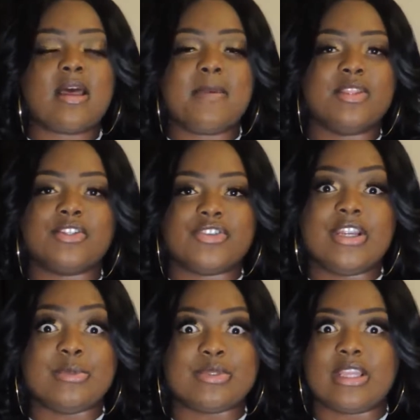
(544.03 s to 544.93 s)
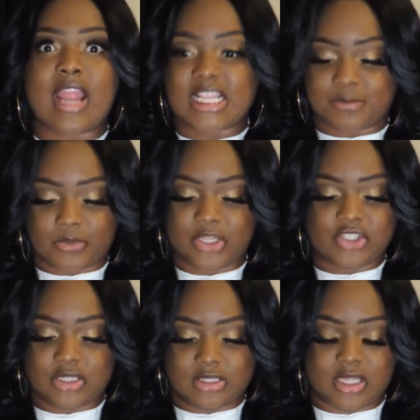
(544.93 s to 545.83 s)
to them in their dreams, their
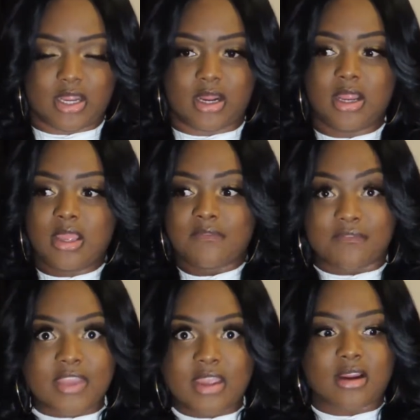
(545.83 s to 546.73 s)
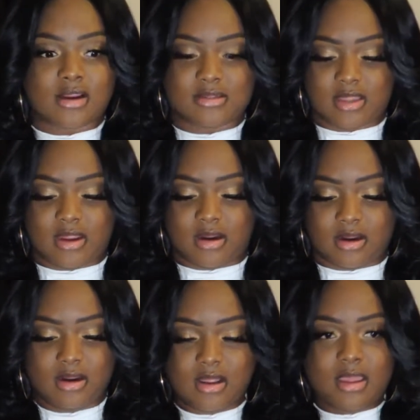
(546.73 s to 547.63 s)
aspirations, their fears,
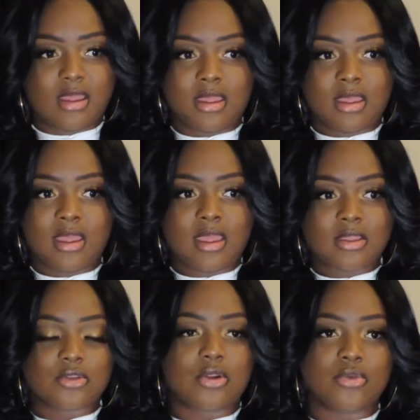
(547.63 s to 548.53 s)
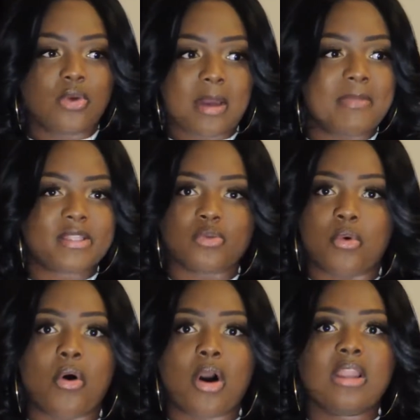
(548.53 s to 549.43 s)
their... you commit
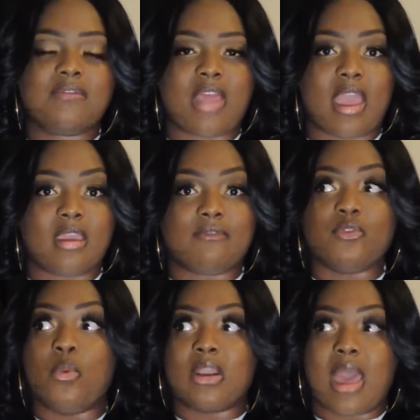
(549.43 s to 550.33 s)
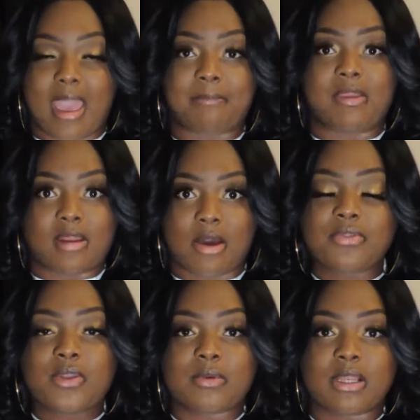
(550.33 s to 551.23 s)
to all of that if you want a happy and
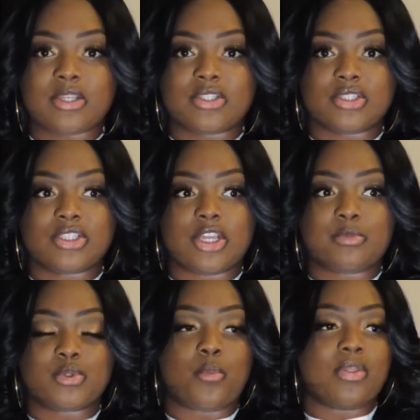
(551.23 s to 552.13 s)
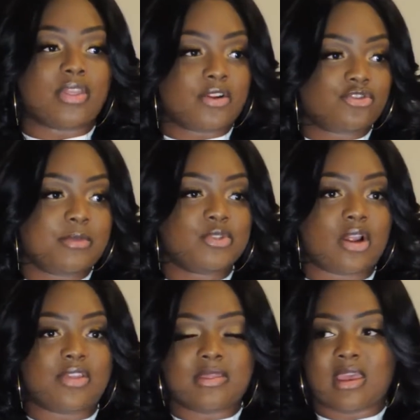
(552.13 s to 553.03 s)
healthy relationship. So what their dreams
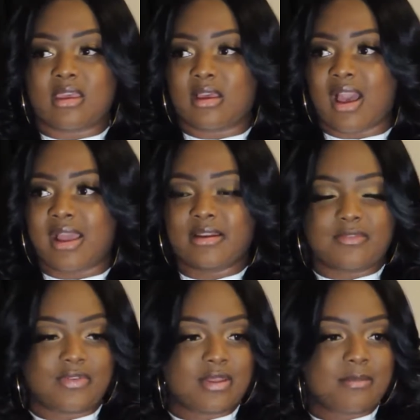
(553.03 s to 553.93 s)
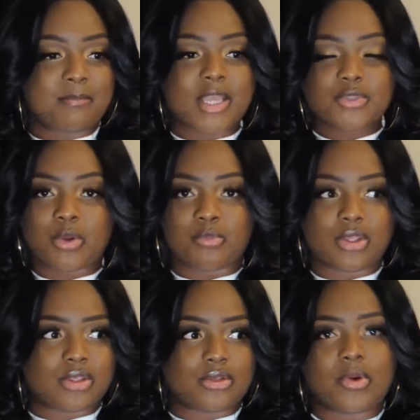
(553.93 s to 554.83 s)
are, they kind of mesh with
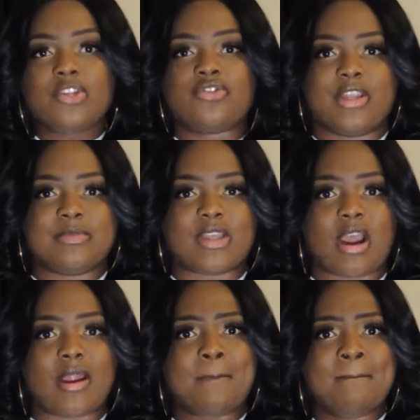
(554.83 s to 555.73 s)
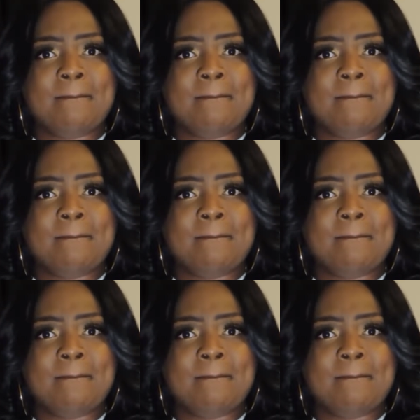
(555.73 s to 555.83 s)
what your dreams are.